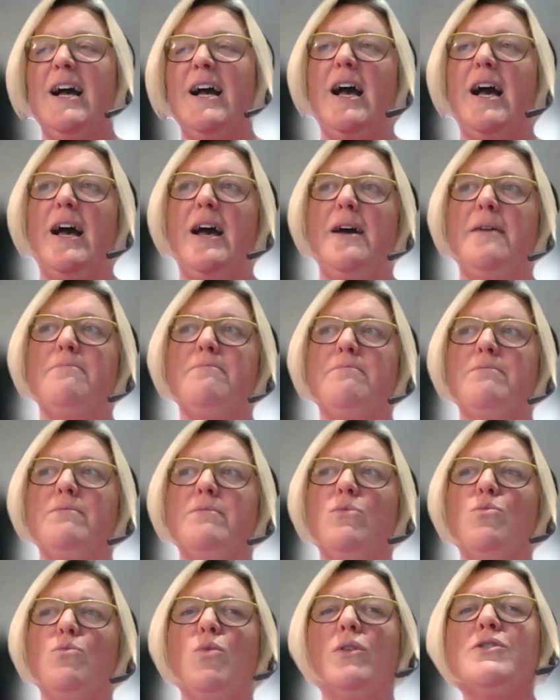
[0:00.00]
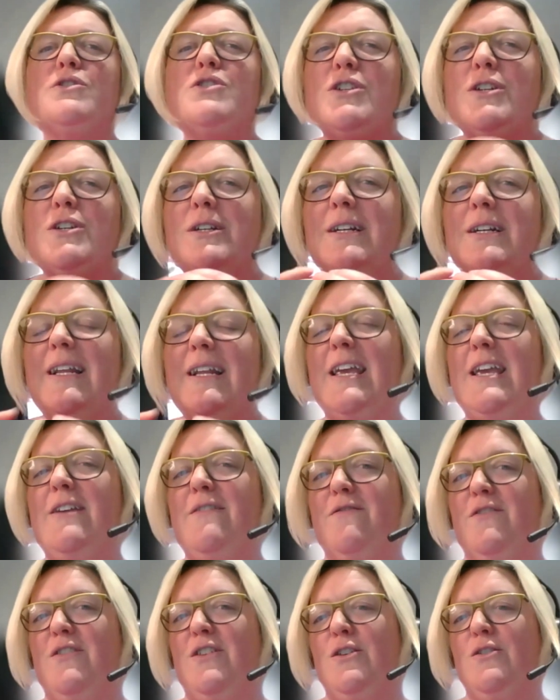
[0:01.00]
once you
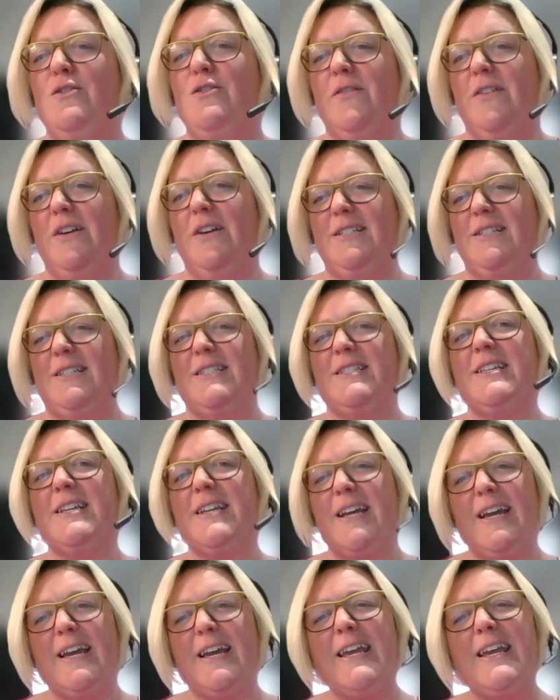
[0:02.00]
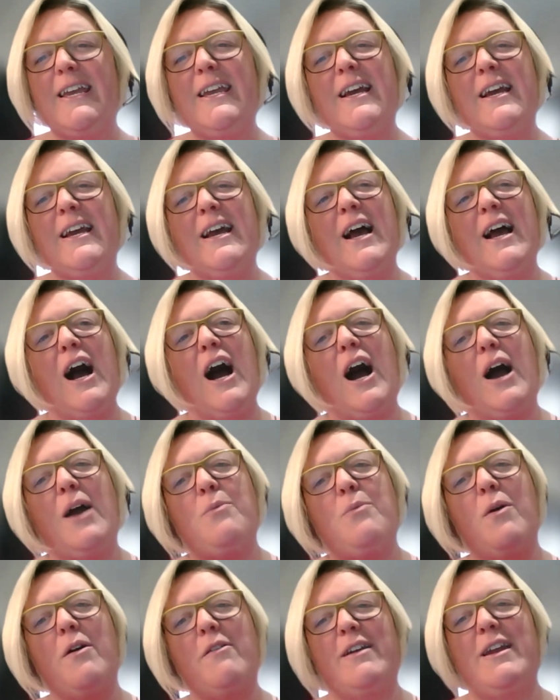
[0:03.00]
leave university, I
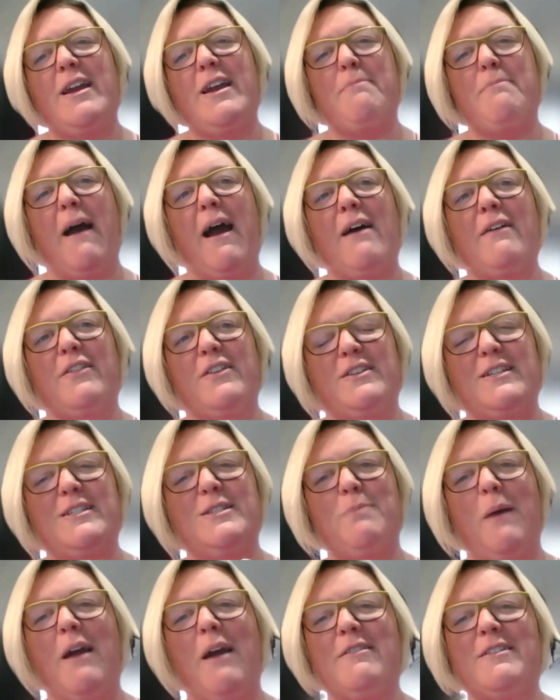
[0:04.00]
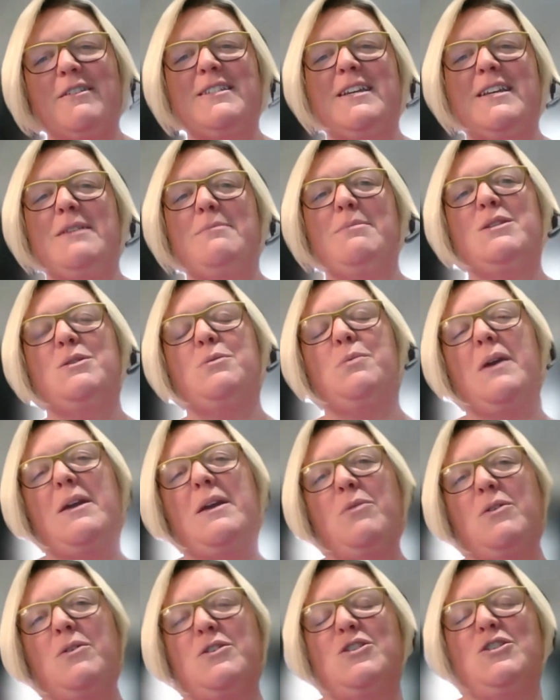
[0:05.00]
worry about the disparity between
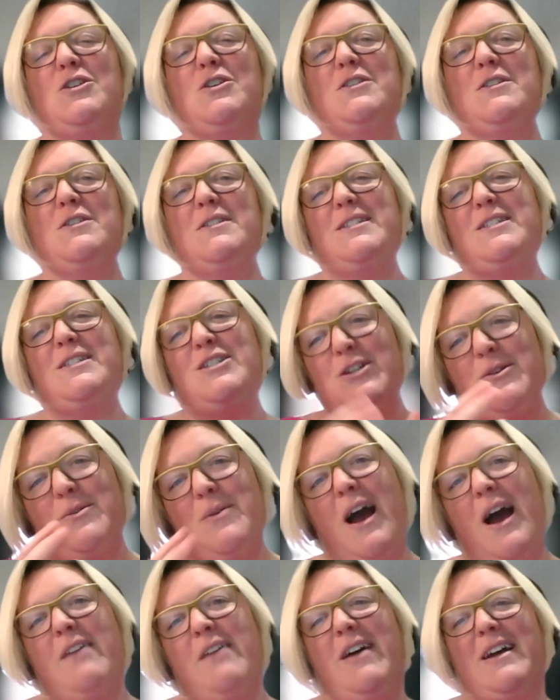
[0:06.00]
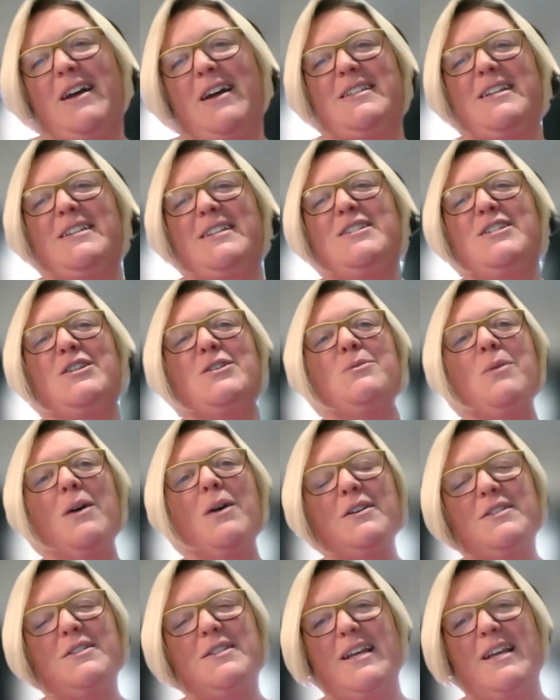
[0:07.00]
what students do have access to
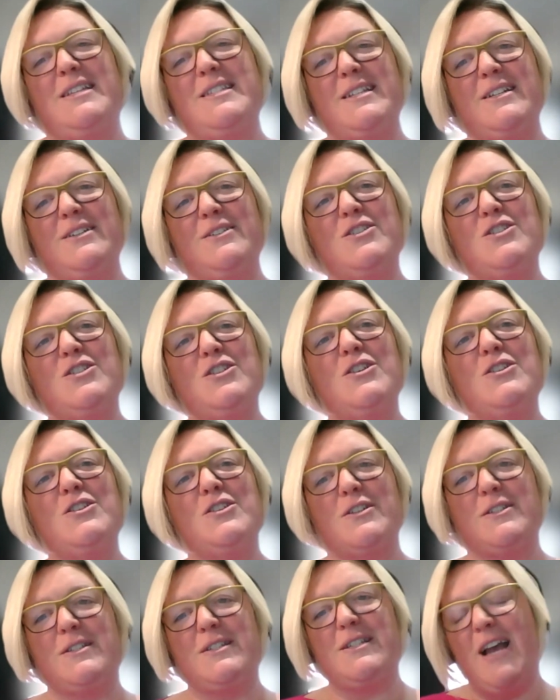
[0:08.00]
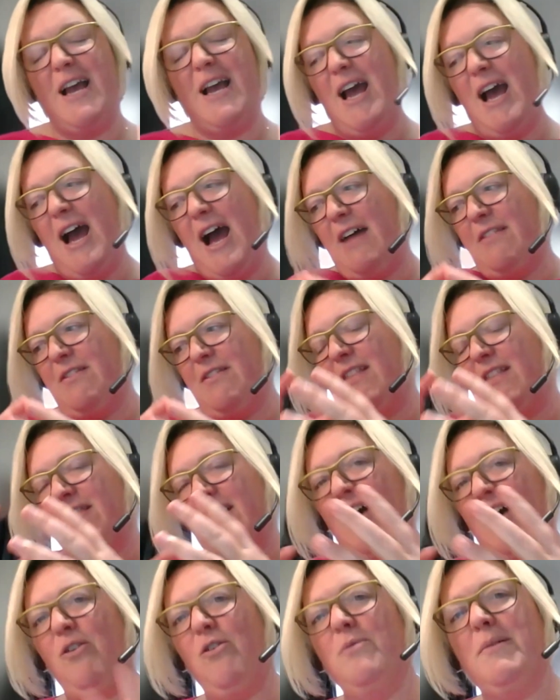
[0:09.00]
whilst they're still students, and then
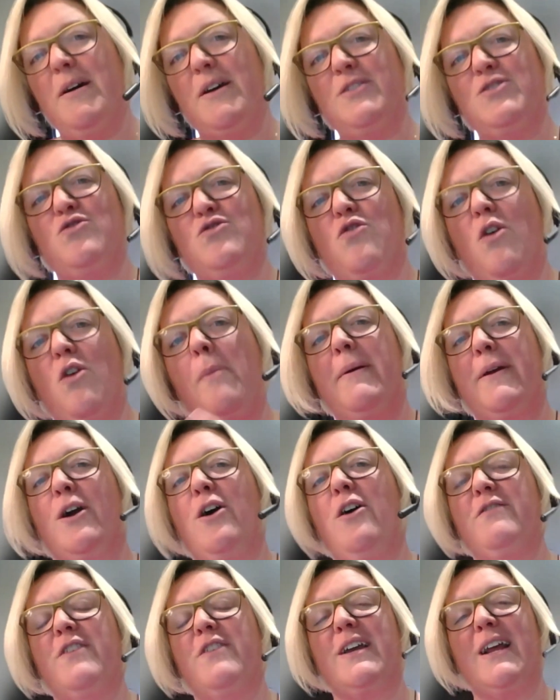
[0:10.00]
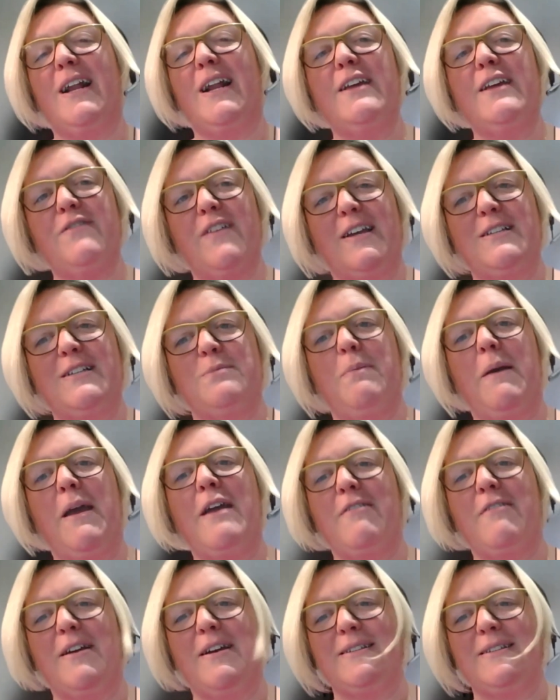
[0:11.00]
that almost dropping off a cliff
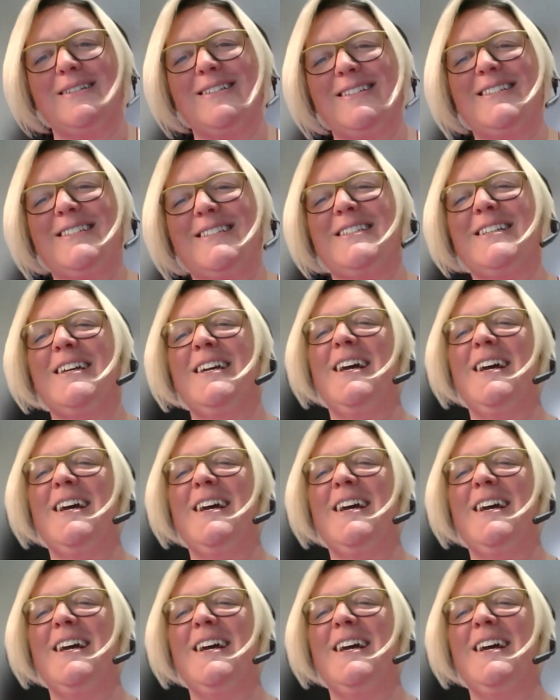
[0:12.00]
experience.